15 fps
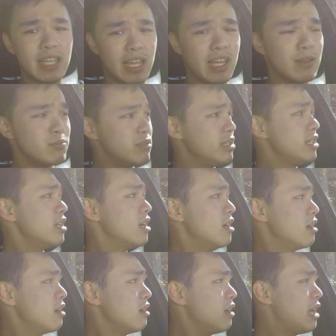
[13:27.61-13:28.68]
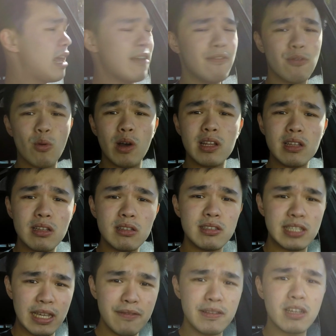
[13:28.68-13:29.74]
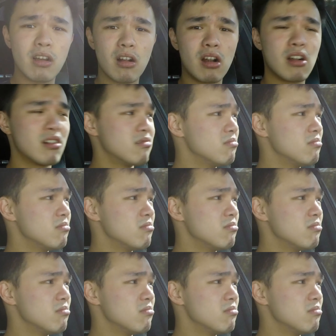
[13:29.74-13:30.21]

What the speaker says: AMG F1 safety car?